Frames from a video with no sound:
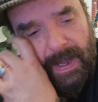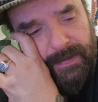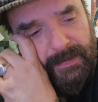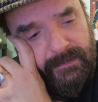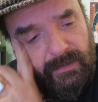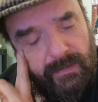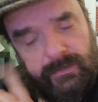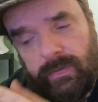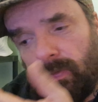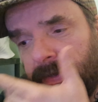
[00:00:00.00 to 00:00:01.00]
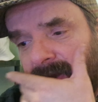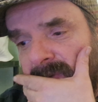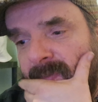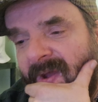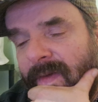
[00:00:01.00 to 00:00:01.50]
and they start talking
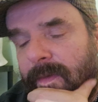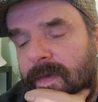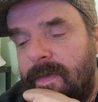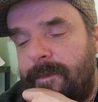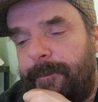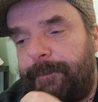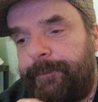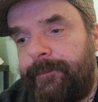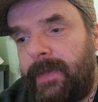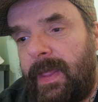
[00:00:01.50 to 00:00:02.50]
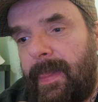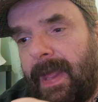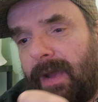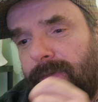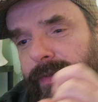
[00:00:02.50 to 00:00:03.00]
about um,
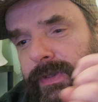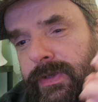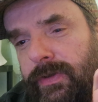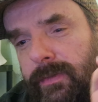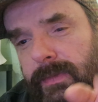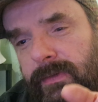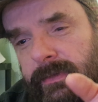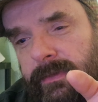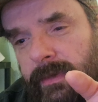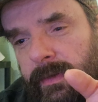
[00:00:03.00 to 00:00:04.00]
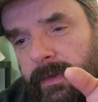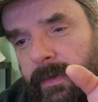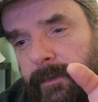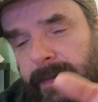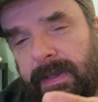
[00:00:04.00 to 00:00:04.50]
how the human
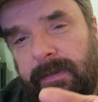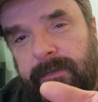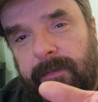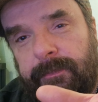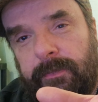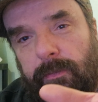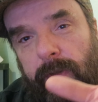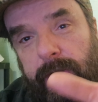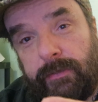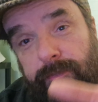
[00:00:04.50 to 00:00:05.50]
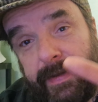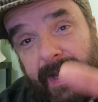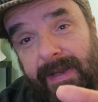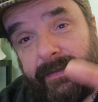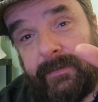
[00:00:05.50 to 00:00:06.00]
beings have sort of like
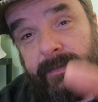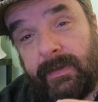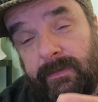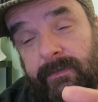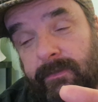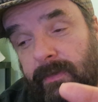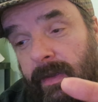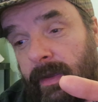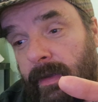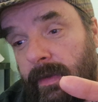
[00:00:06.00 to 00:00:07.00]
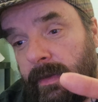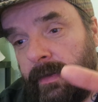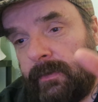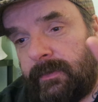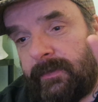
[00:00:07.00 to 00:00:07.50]
created this uh,
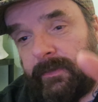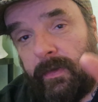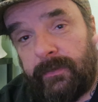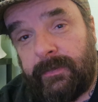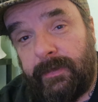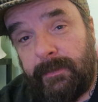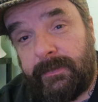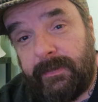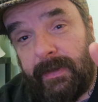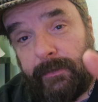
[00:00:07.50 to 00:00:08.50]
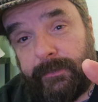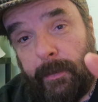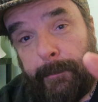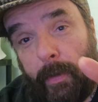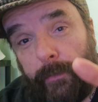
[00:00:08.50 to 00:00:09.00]
disaster themselves
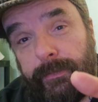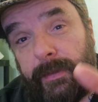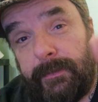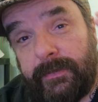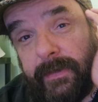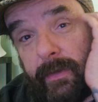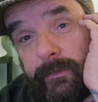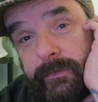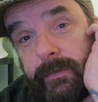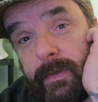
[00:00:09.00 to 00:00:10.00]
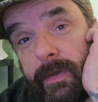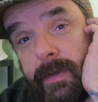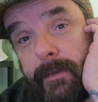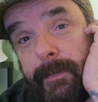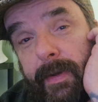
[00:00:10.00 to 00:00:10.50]
upon themselves
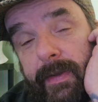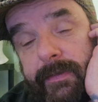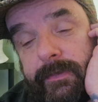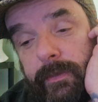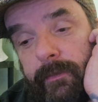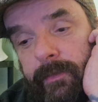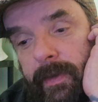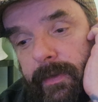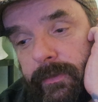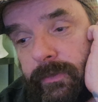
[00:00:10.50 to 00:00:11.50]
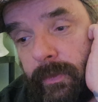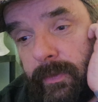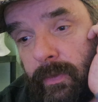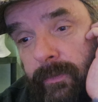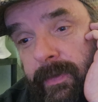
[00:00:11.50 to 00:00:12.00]
by sort of like
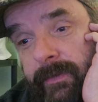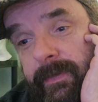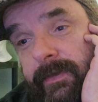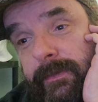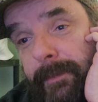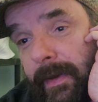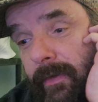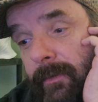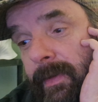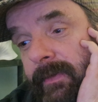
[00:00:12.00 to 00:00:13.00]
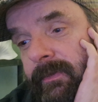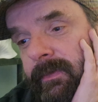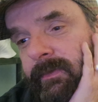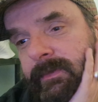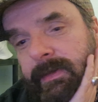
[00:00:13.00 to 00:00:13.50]
doing all these experiments
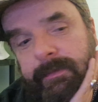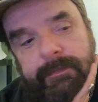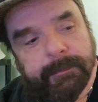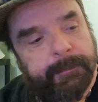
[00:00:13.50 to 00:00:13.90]
and stuff.